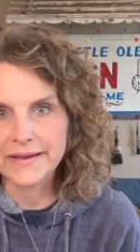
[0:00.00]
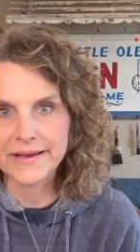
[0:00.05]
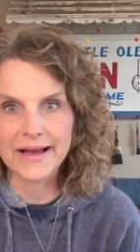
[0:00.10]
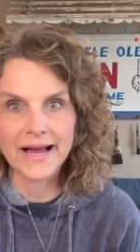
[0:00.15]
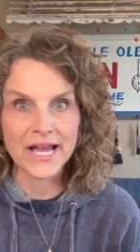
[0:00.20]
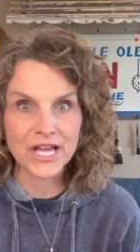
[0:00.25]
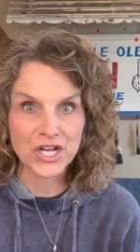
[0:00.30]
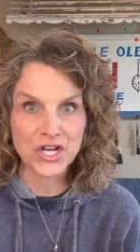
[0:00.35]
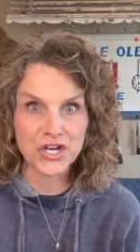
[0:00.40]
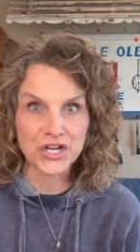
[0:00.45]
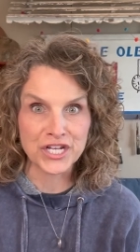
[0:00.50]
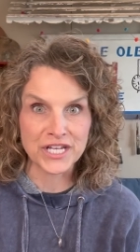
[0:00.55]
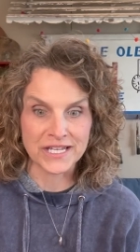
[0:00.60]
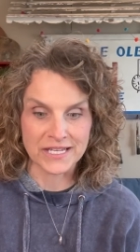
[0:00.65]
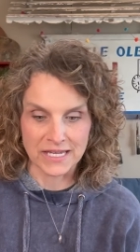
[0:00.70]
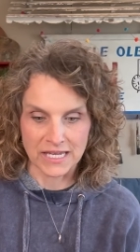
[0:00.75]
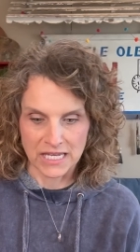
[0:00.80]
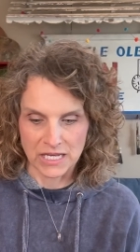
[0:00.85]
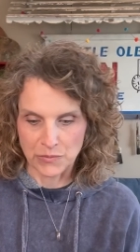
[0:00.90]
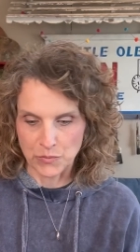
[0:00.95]
I
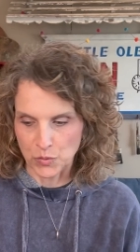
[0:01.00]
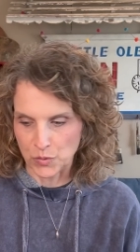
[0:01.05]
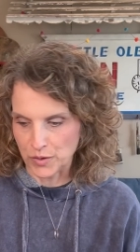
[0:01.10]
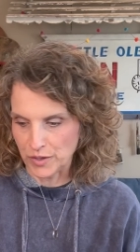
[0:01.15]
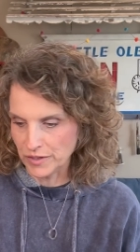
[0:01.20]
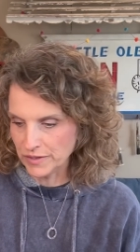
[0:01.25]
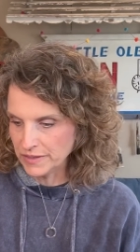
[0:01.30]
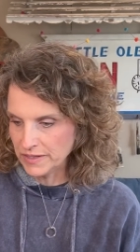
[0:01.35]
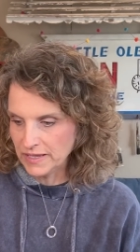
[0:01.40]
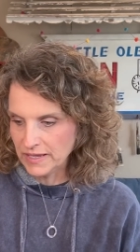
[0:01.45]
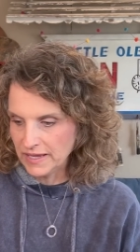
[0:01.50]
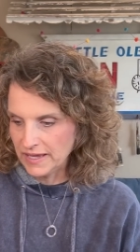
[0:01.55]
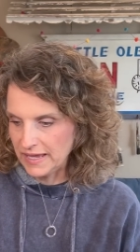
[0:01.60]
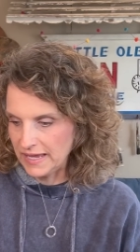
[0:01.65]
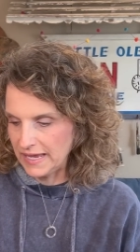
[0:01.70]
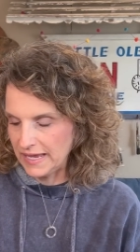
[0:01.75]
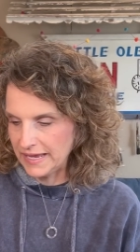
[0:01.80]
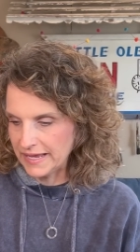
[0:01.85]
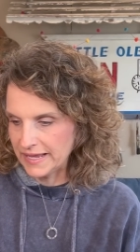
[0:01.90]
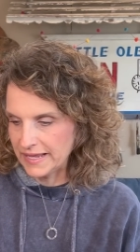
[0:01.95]
couldn't anymore,
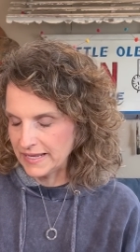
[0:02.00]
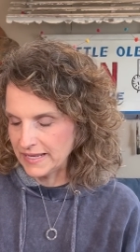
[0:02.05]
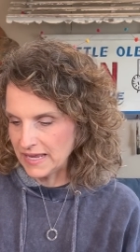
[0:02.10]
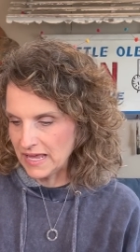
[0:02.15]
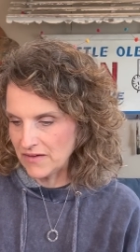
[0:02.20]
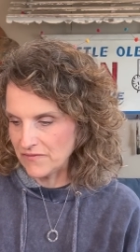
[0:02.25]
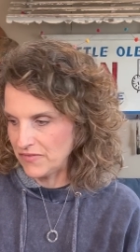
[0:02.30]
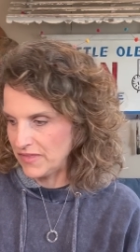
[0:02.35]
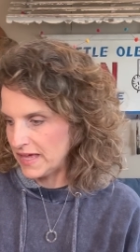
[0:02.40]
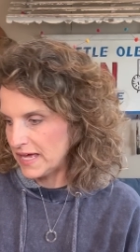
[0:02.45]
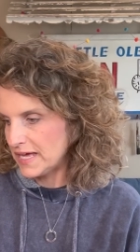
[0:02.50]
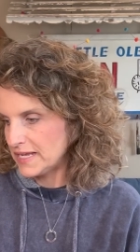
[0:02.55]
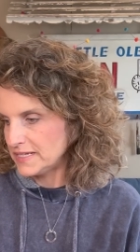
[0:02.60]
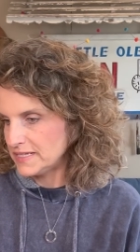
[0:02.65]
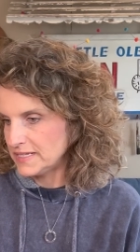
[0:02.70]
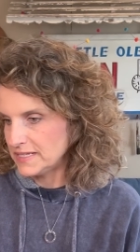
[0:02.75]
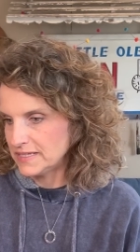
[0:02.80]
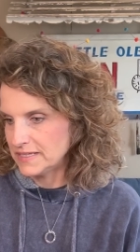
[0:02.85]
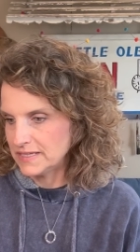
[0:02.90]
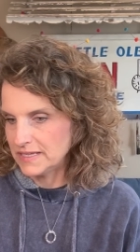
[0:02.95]
and have
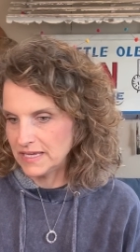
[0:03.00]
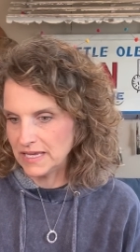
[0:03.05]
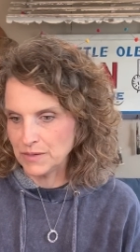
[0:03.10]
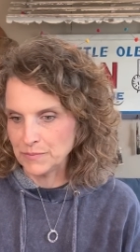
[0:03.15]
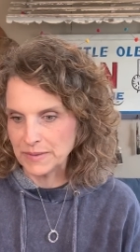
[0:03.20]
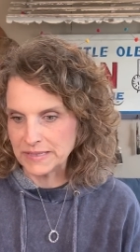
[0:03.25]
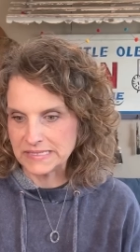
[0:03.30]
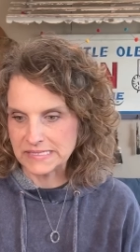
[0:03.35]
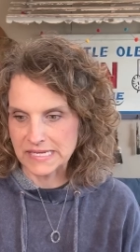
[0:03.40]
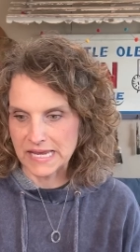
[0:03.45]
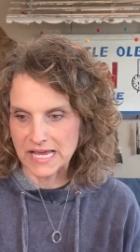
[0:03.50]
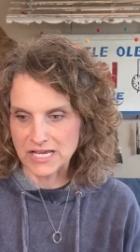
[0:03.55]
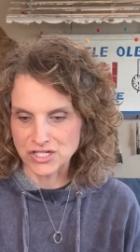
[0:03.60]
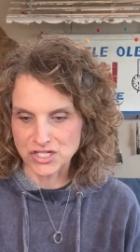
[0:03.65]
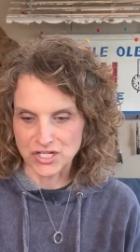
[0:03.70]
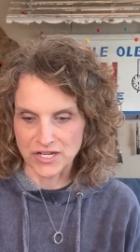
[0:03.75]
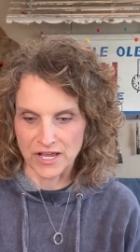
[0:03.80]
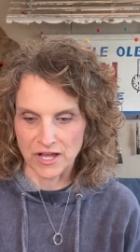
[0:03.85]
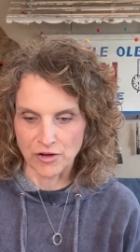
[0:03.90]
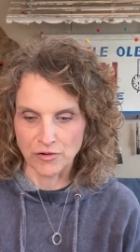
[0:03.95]
that in my
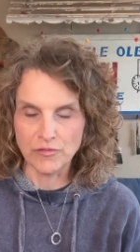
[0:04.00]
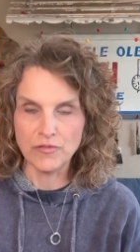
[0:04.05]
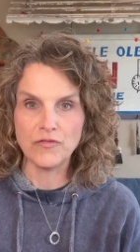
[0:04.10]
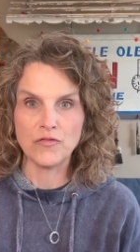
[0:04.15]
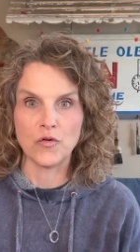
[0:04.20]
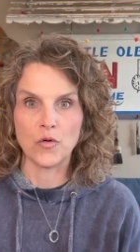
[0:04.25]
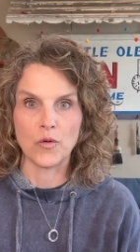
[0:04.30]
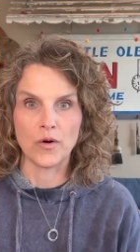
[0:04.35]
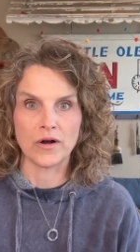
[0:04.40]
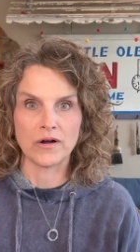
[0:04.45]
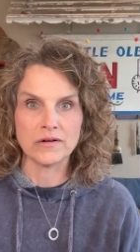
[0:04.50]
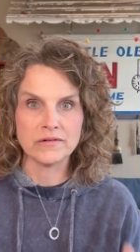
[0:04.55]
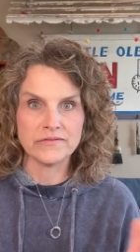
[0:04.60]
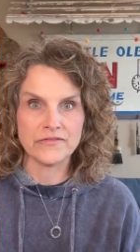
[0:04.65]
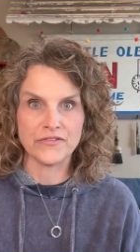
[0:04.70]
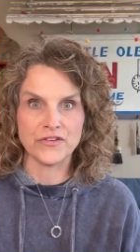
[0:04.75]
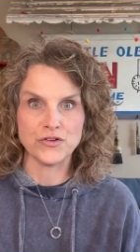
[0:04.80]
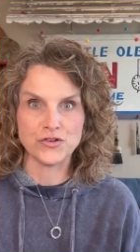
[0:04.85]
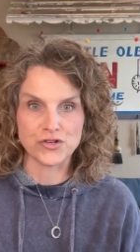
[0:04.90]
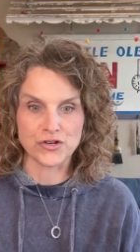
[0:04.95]
stash now for
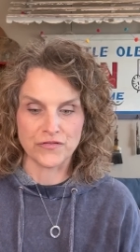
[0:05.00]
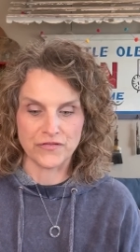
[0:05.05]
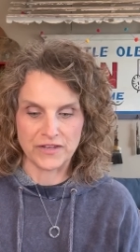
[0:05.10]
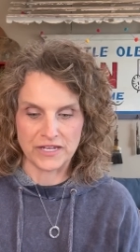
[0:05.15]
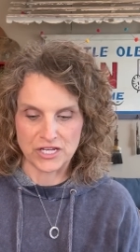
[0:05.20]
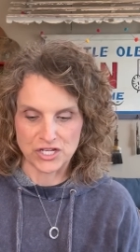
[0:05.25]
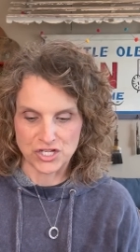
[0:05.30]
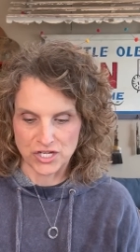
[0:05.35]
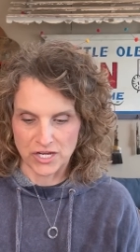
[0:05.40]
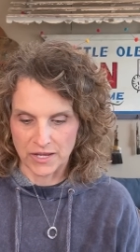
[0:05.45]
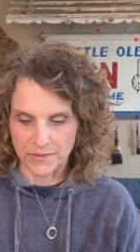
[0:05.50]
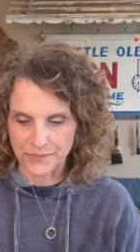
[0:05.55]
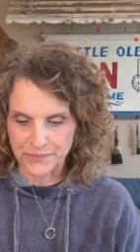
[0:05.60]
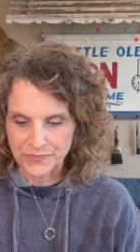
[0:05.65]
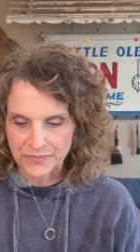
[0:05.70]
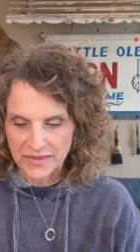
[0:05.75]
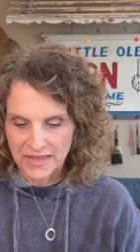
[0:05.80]
future finishing.